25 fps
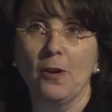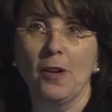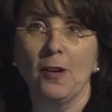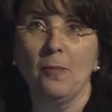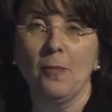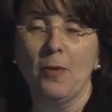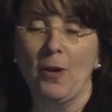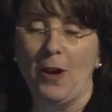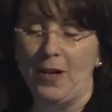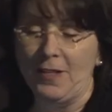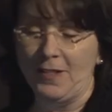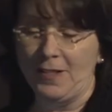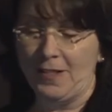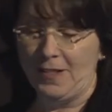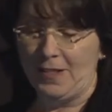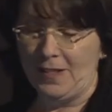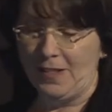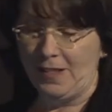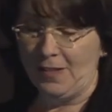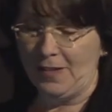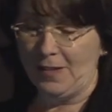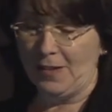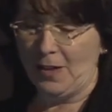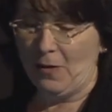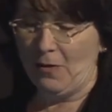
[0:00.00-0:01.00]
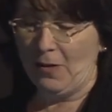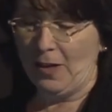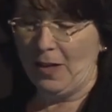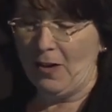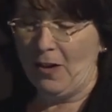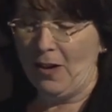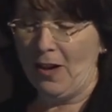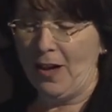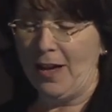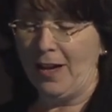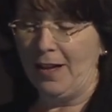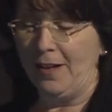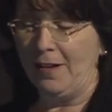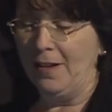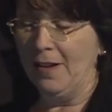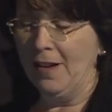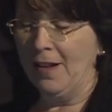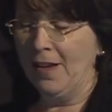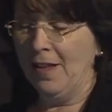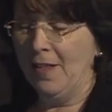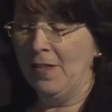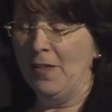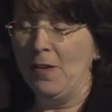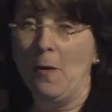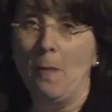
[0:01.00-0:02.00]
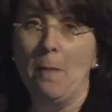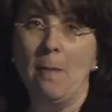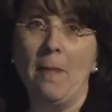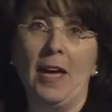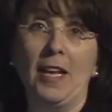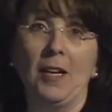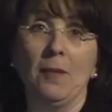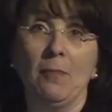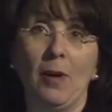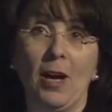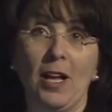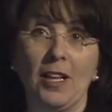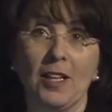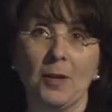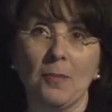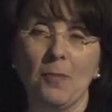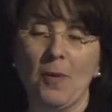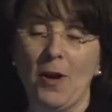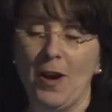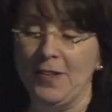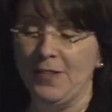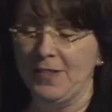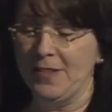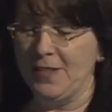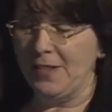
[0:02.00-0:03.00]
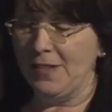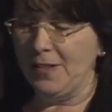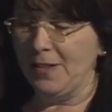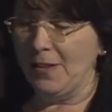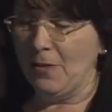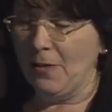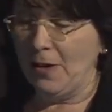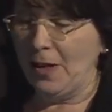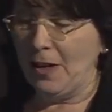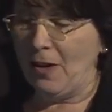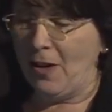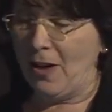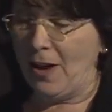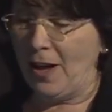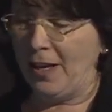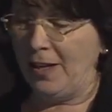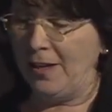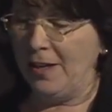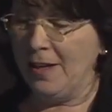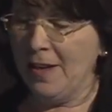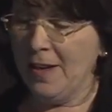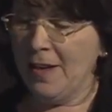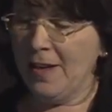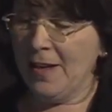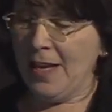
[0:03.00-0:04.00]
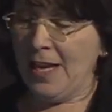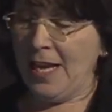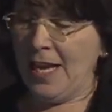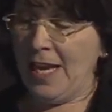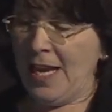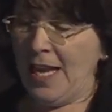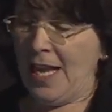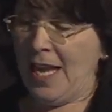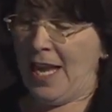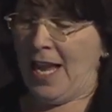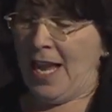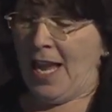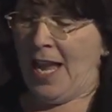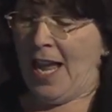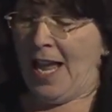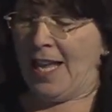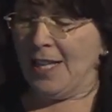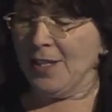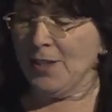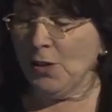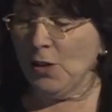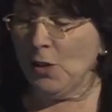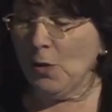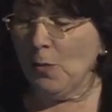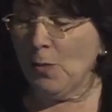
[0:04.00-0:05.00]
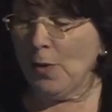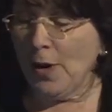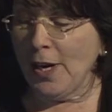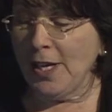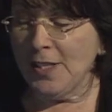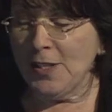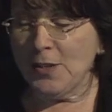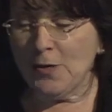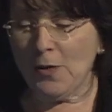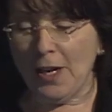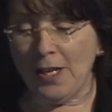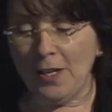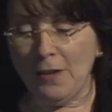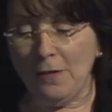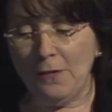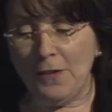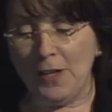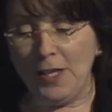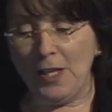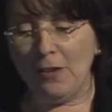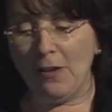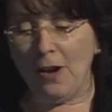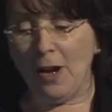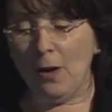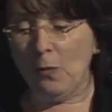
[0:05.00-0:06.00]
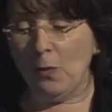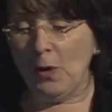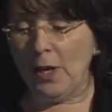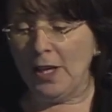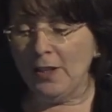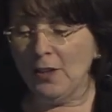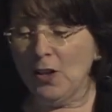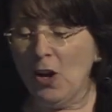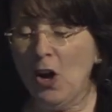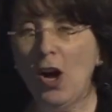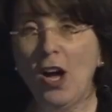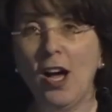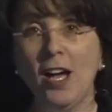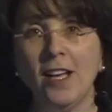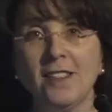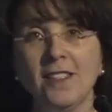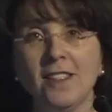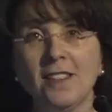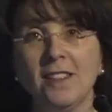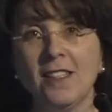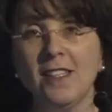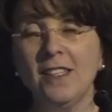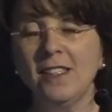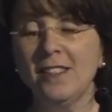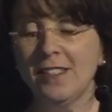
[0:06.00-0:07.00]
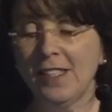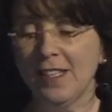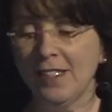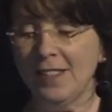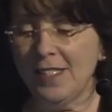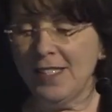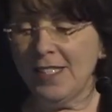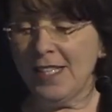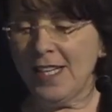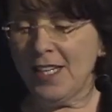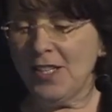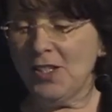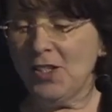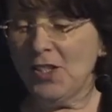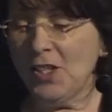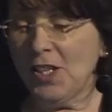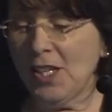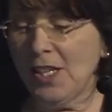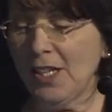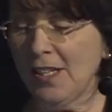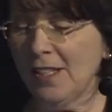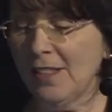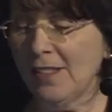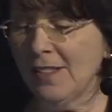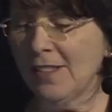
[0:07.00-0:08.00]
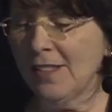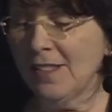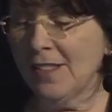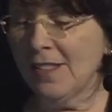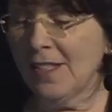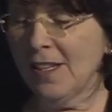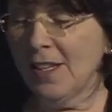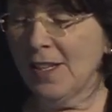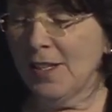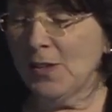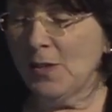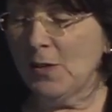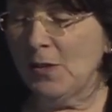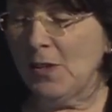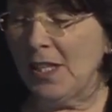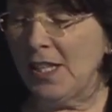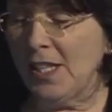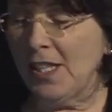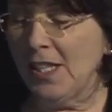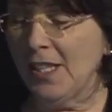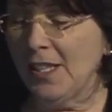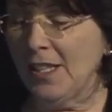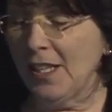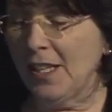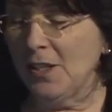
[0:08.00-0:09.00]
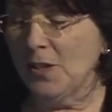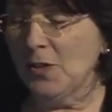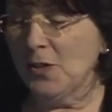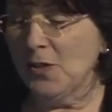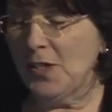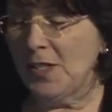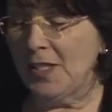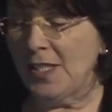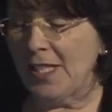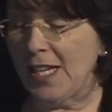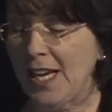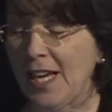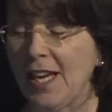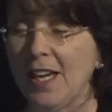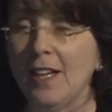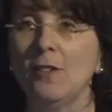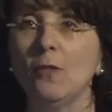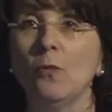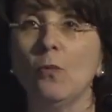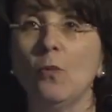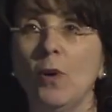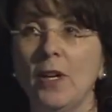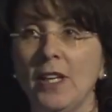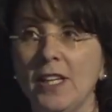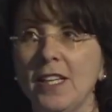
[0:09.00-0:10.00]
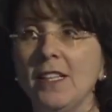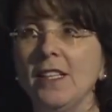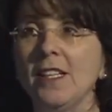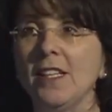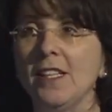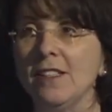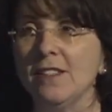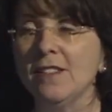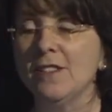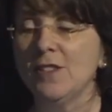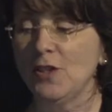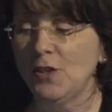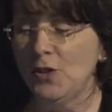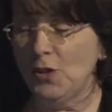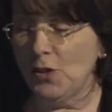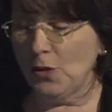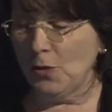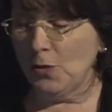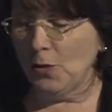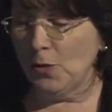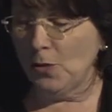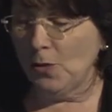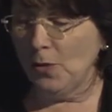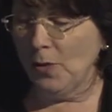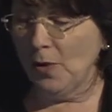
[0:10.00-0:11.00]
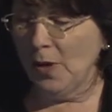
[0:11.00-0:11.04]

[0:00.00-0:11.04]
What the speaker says: processes going on, there are metabolic processes going on. And so your brain's trying to figure out what causes these sensations so that it can understand what it needs to do